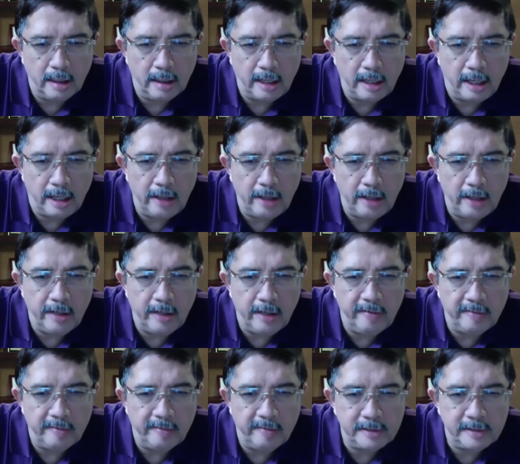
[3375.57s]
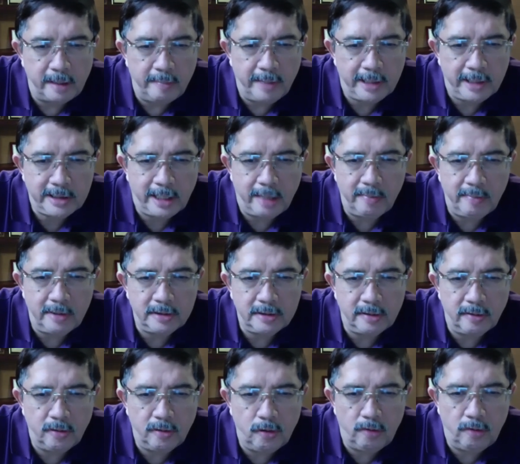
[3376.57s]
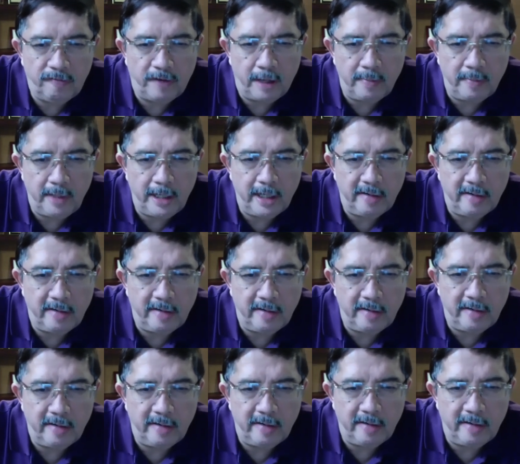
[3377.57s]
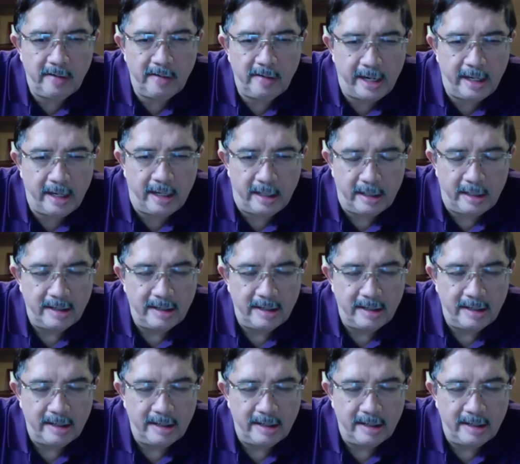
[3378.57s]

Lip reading: Can you give some examples of good family governance in Kerala?